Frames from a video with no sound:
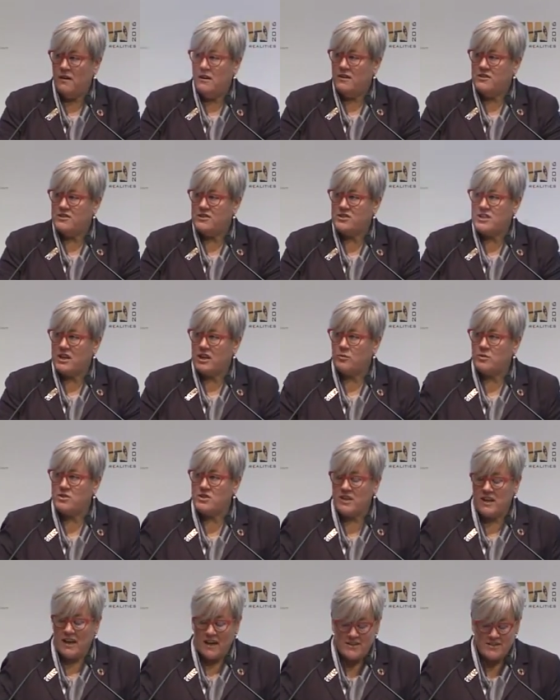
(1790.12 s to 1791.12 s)
Distinguished
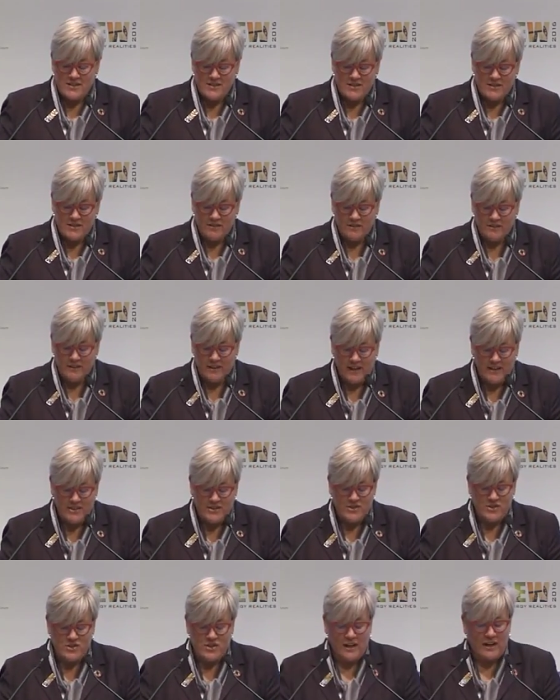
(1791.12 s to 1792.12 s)
guests, ladies
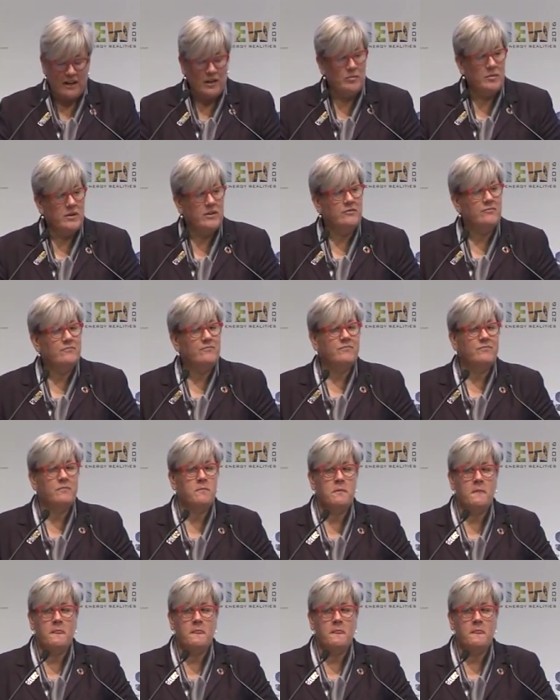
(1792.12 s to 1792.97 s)
and gentlemen,